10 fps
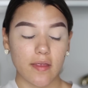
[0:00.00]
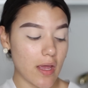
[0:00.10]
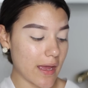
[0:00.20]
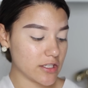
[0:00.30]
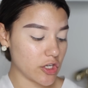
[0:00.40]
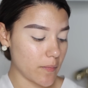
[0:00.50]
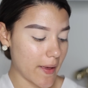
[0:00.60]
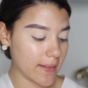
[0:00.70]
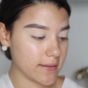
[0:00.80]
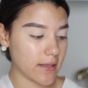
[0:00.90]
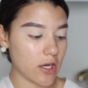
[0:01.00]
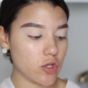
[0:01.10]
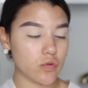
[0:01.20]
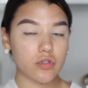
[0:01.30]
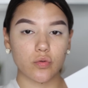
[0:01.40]
the eyeshadow palette that I
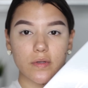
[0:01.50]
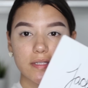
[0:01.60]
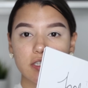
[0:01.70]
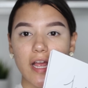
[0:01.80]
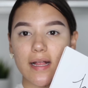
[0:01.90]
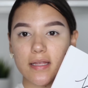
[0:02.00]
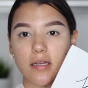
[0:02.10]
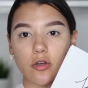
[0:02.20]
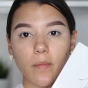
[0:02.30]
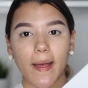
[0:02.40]
used was the Jaclyn Hill